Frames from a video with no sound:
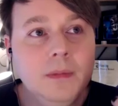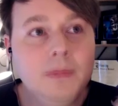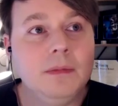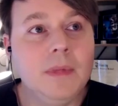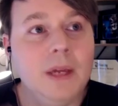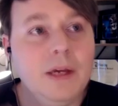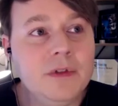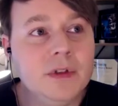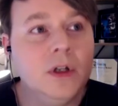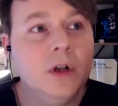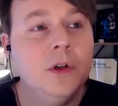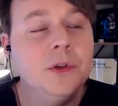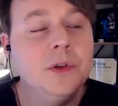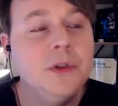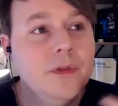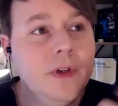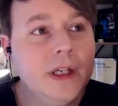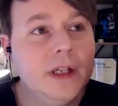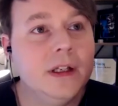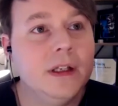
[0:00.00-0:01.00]
I've
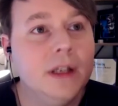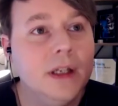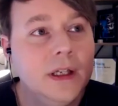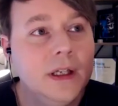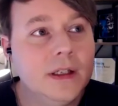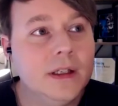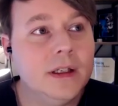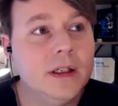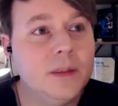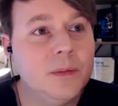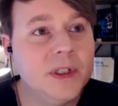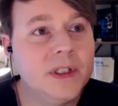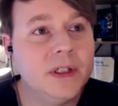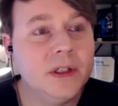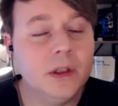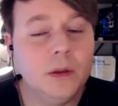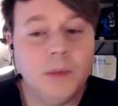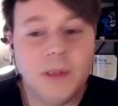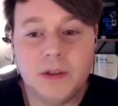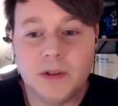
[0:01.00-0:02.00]
cultivated a, a
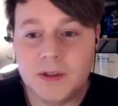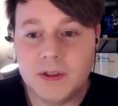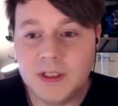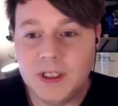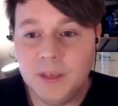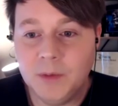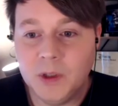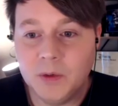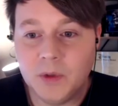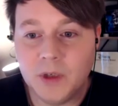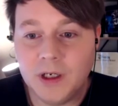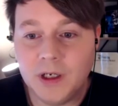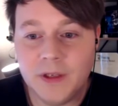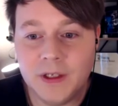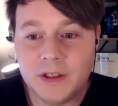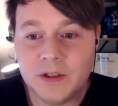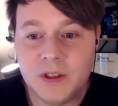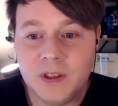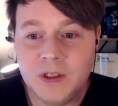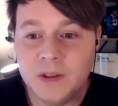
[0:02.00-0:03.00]
particular mental schema where I
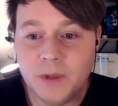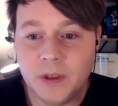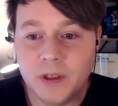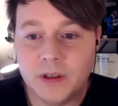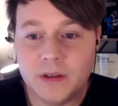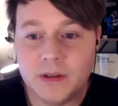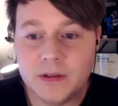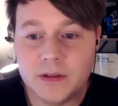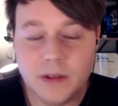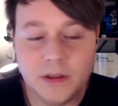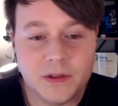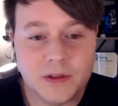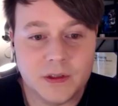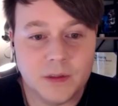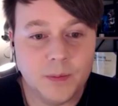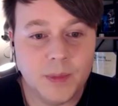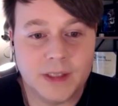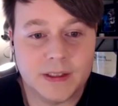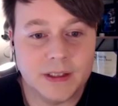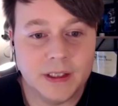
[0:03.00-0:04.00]
think cheeseburgers are just
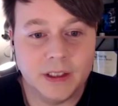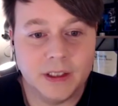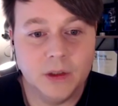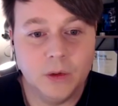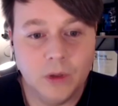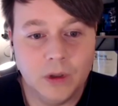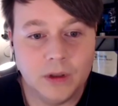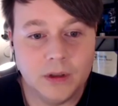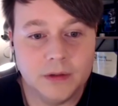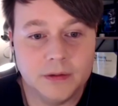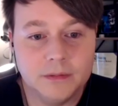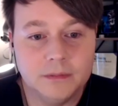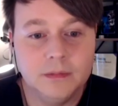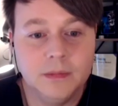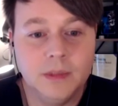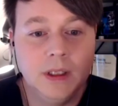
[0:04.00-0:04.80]
the best thing in the world.